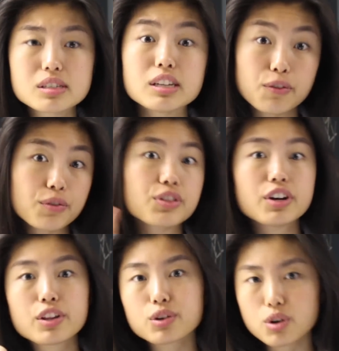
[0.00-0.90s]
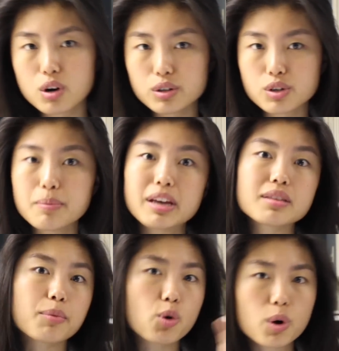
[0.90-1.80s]
different than other girls or make
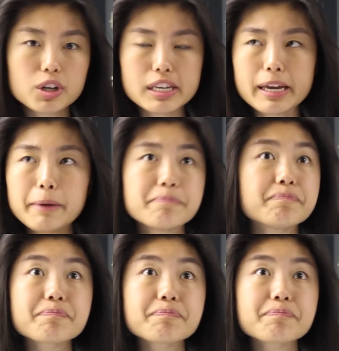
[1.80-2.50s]
them quirky